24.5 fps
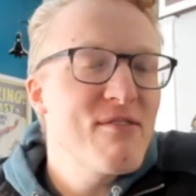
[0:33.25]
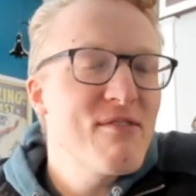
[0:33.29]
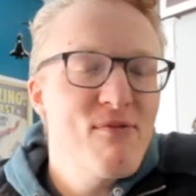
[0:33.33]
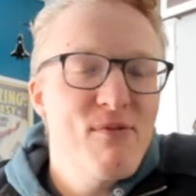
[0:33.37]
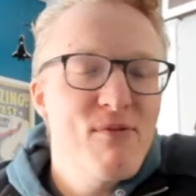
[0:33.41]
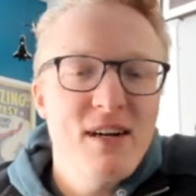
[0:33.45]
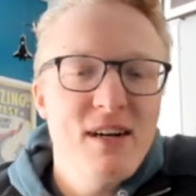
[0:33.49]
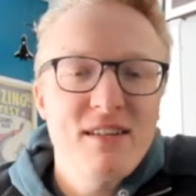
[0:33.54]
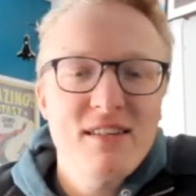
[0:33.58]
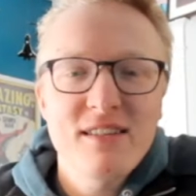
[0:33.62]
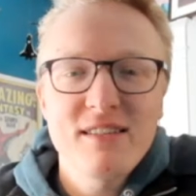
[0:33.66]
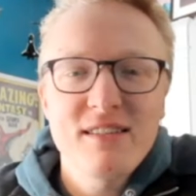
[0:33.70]

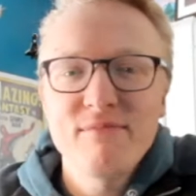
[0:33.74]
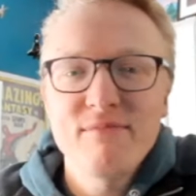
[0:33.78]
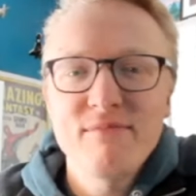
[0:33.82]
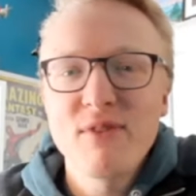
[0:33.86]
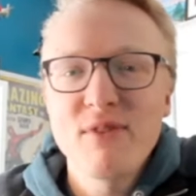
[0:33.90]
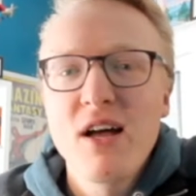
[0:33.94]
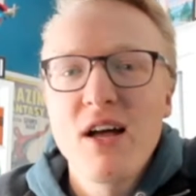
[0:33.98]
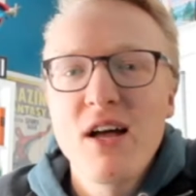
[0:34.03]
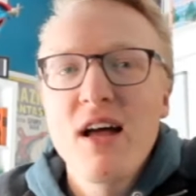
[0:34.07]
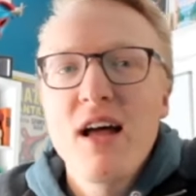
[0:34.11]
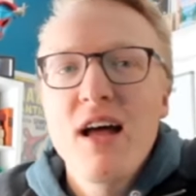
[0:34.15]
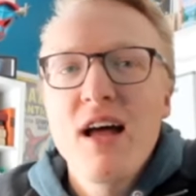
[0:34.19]
Welcome
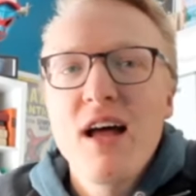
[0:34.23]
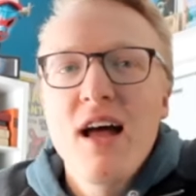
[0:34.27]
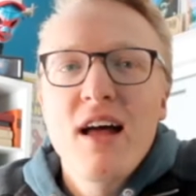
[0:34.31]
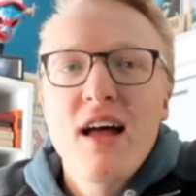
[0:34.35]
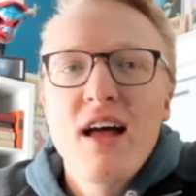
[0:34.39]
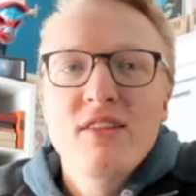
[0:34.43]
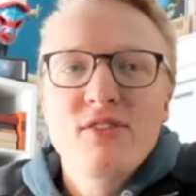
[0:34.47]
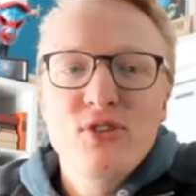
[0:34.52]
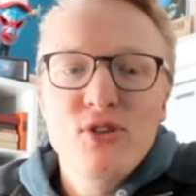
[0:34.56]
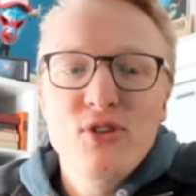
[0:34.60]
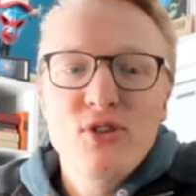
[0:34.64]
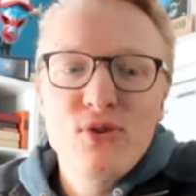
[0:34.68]

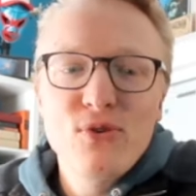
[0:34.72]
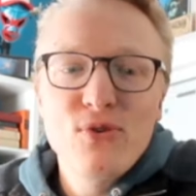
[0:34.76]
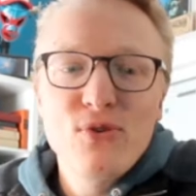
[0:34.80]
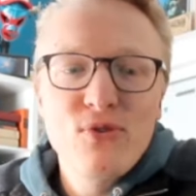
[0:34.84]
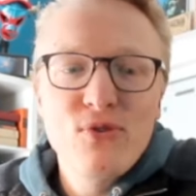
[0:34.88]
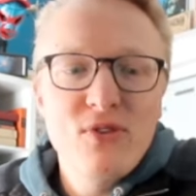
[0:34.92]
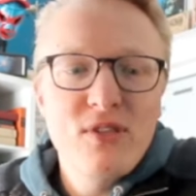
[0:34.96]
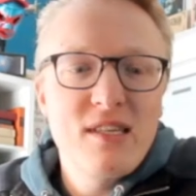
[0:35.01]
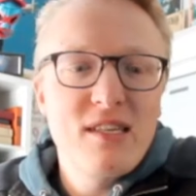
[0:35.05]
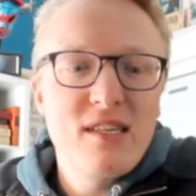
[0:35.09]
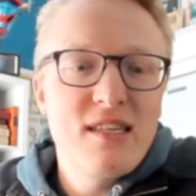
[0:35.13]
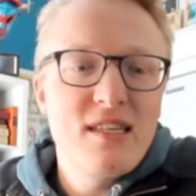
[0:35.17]
to
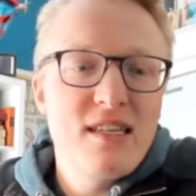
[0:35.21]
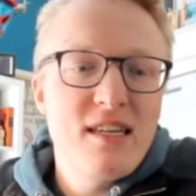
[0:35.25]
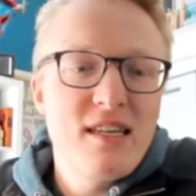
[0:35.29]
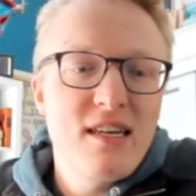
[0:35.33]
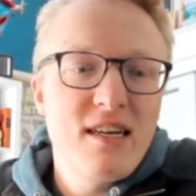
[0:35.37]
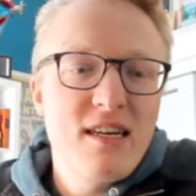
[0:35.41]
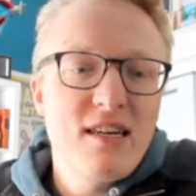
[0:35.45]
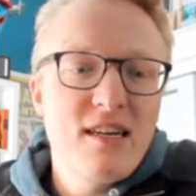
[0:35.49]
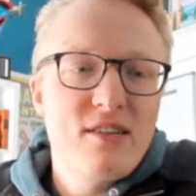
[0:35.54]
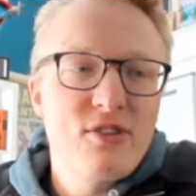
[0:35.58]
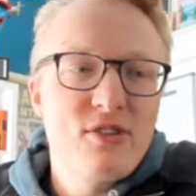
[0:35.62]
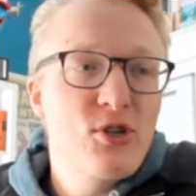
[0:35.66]

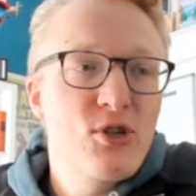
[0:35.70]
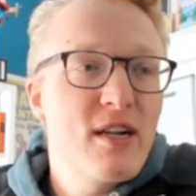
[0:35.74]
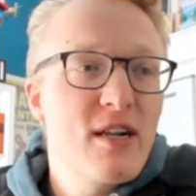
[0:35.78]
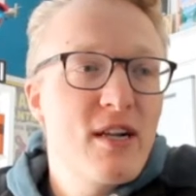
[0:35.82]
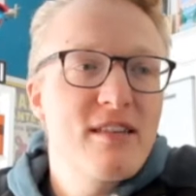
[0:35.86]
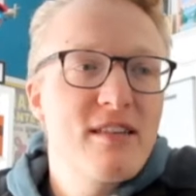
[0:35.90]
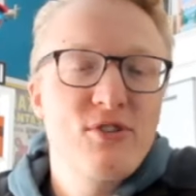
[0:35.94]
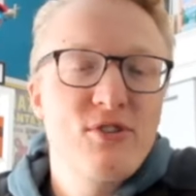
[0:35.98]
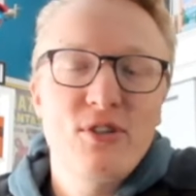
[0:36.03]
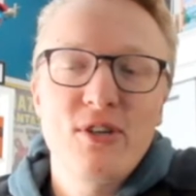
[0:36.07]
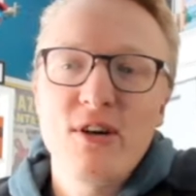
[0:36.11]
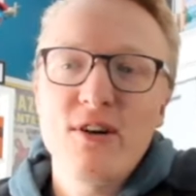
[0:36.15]
the
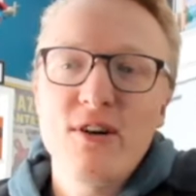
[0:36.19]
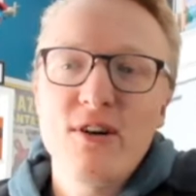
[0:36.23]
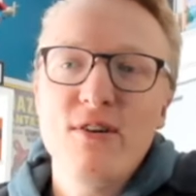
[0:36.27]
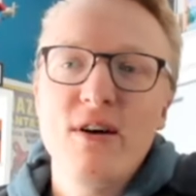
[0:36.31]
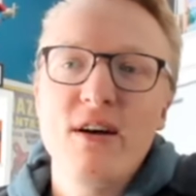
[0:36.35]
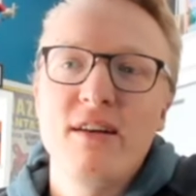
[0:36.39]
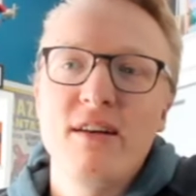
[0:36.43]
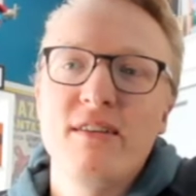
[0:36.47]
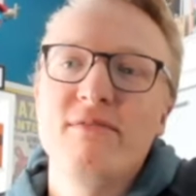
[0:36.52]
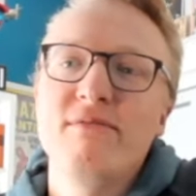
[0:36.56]
Shut-In Show.